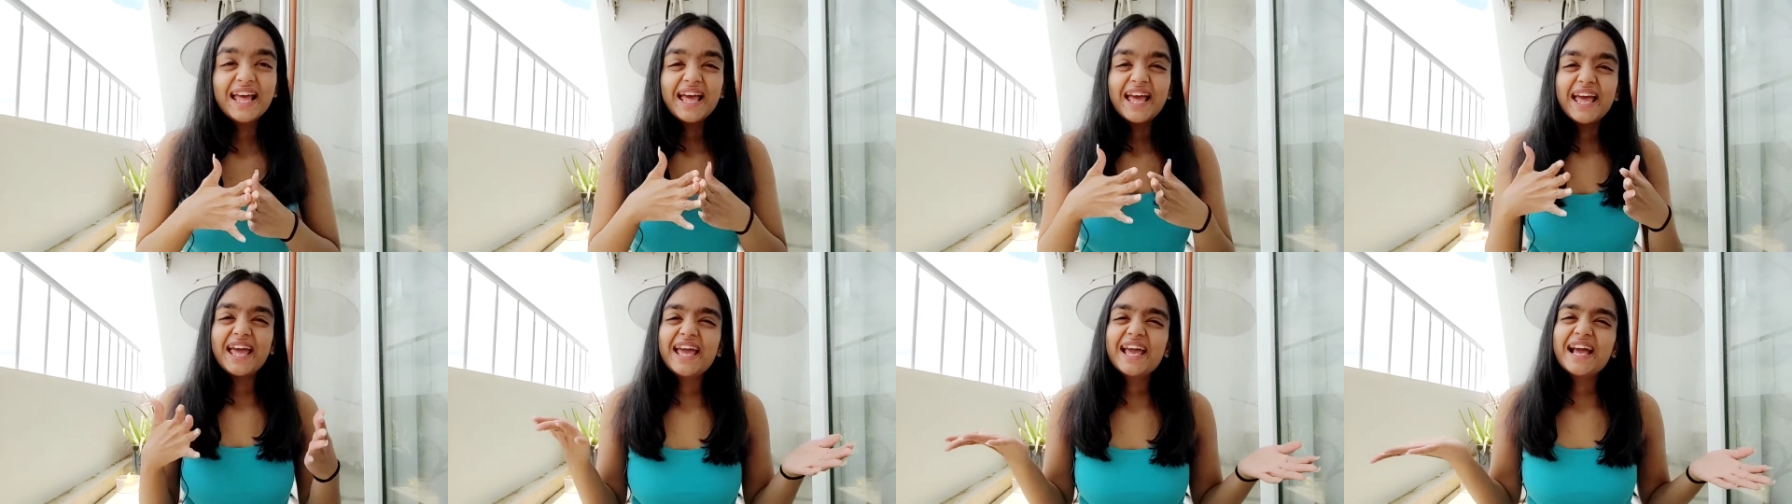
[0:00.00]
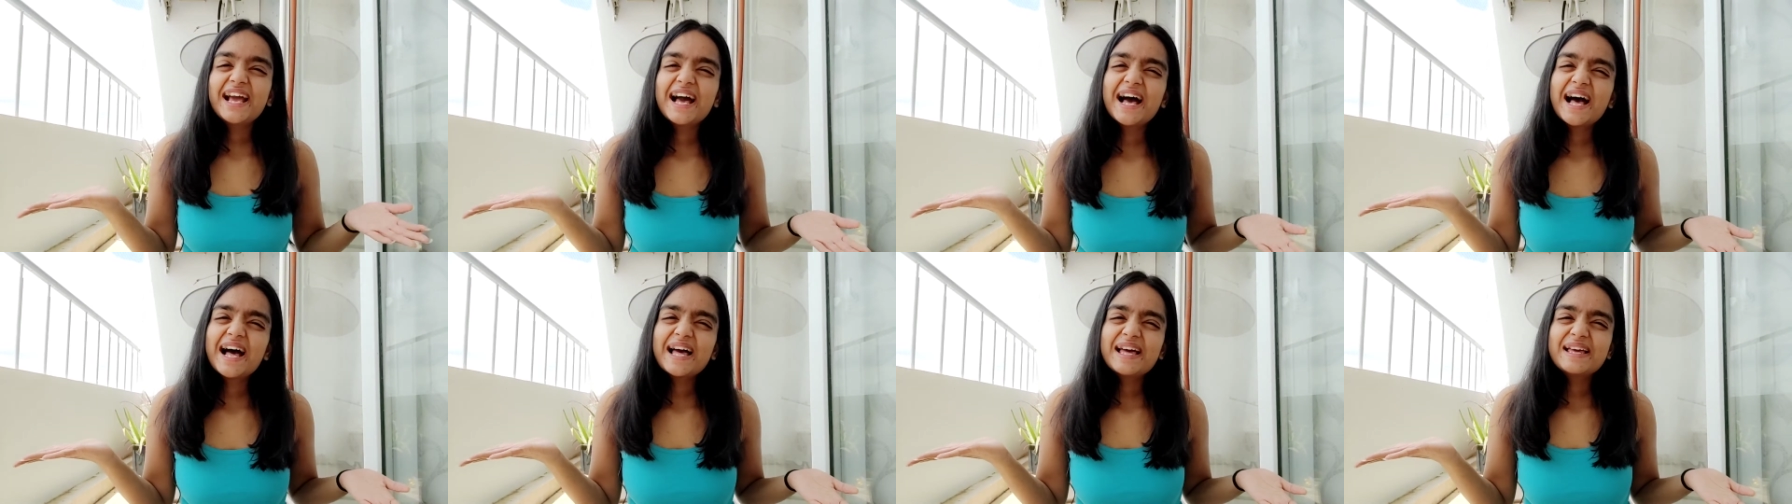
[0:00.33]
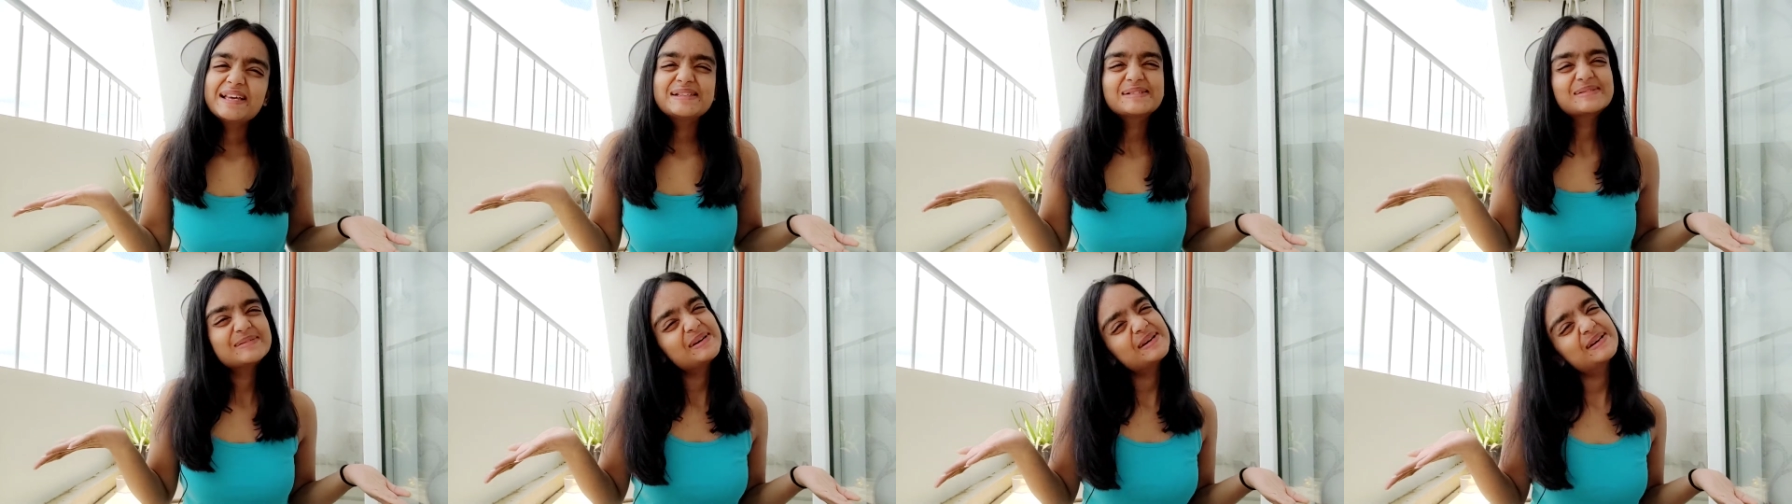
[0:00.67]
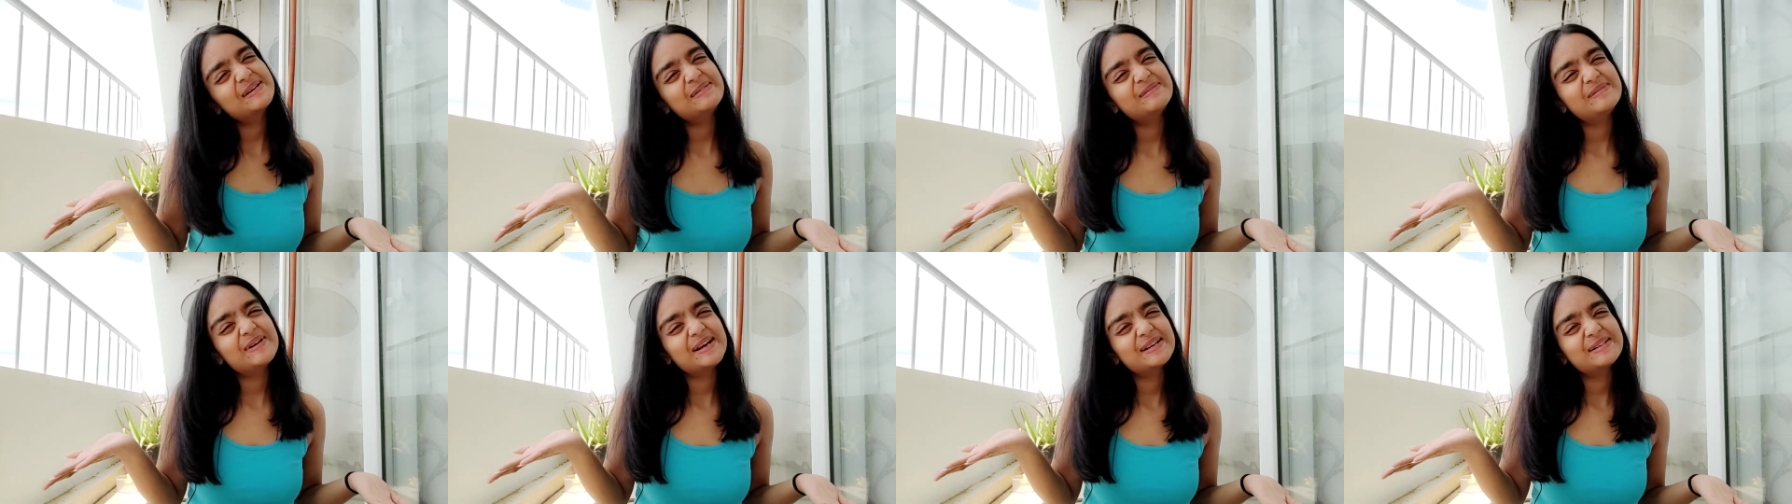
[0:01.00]
Hey guys,
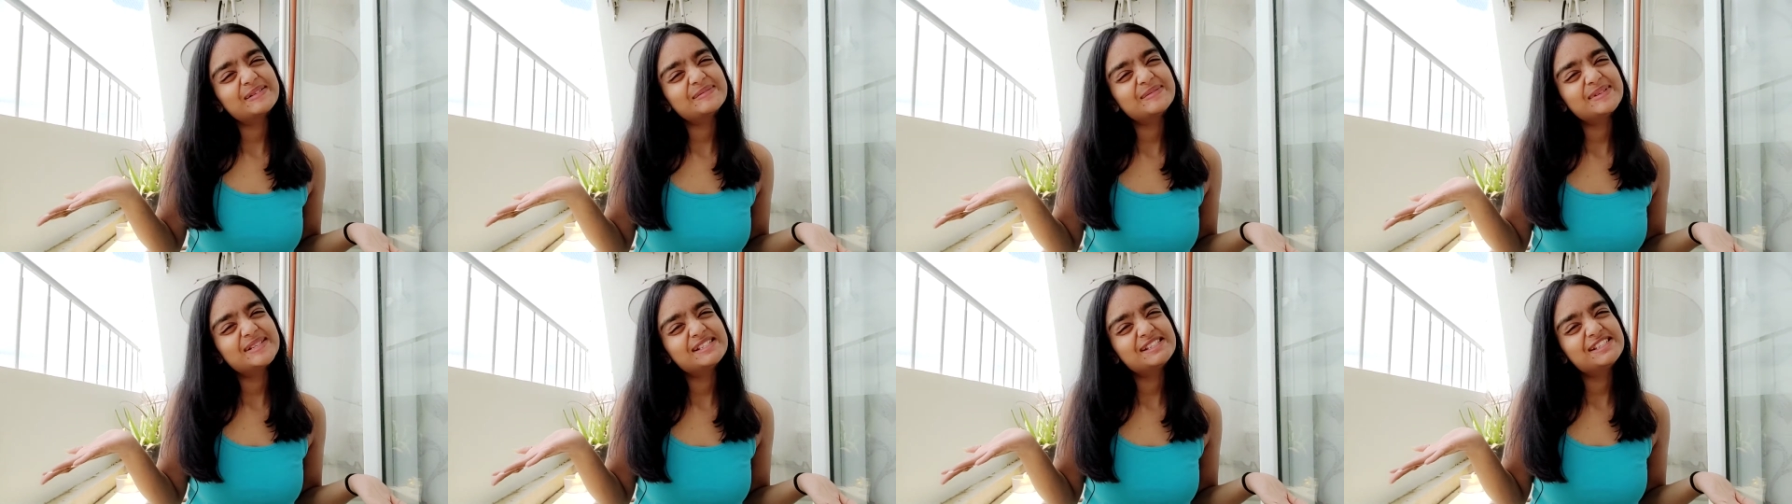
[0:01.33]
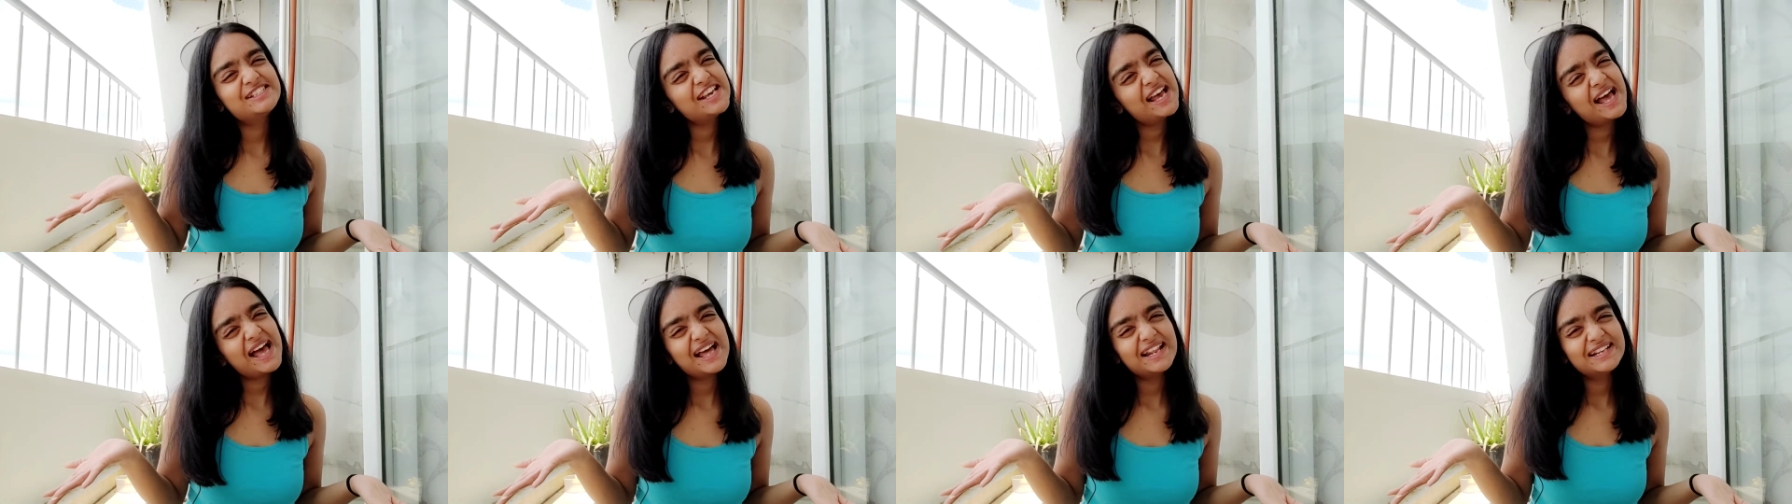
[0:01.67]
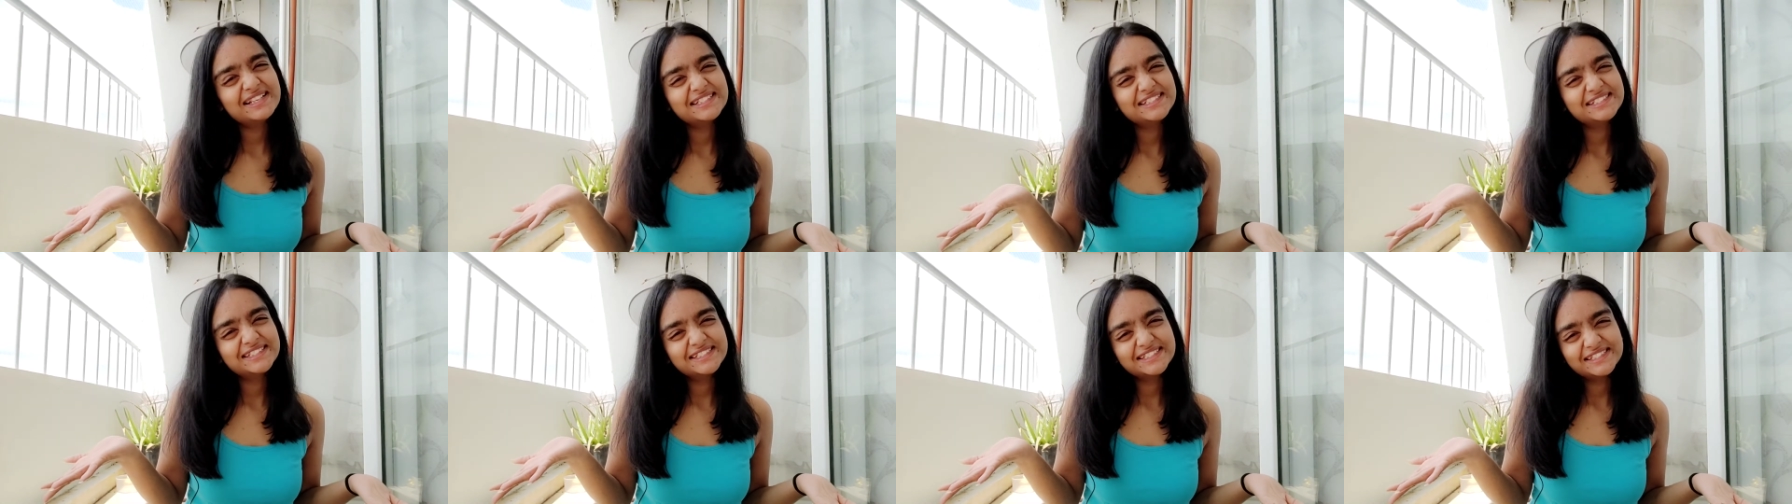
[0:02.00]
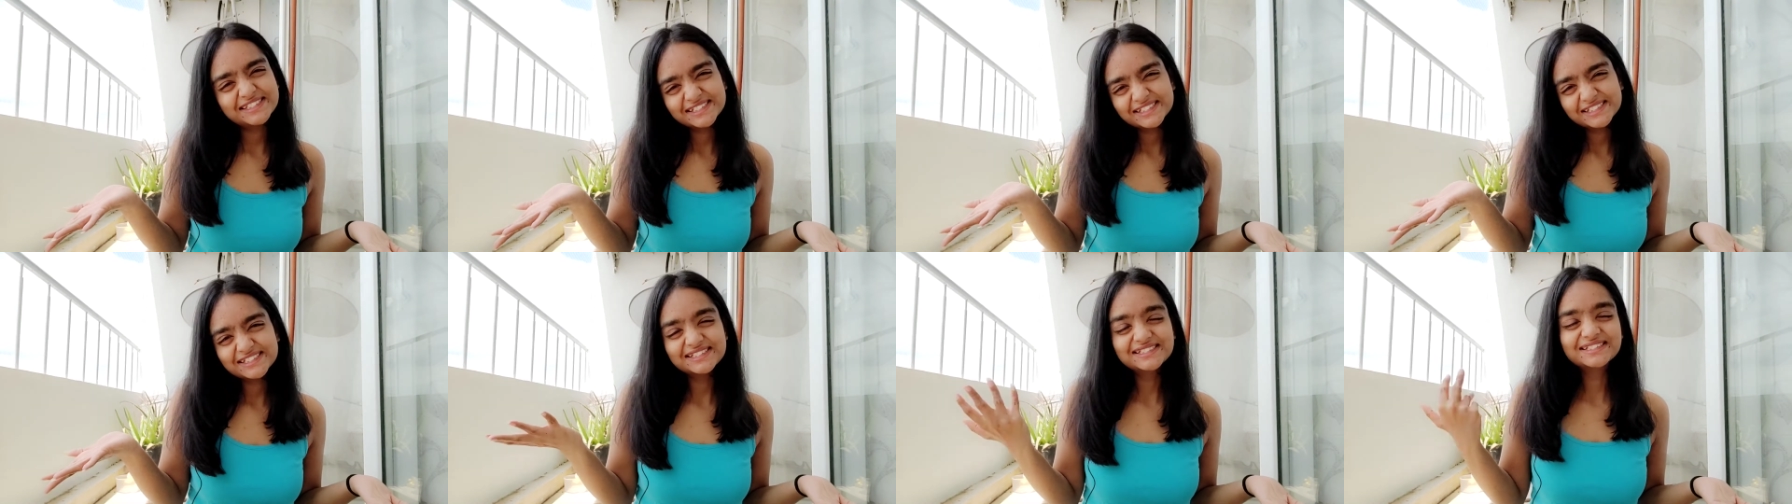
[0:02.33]
welcome back to my
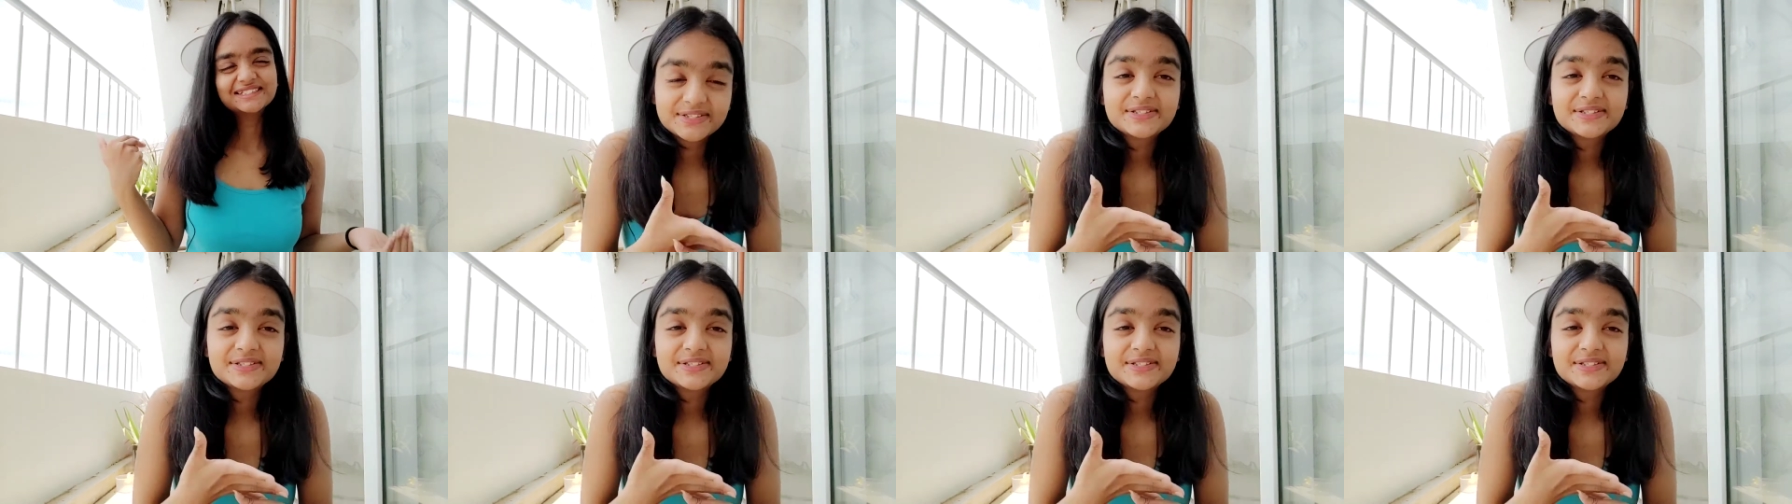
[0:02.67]
channel.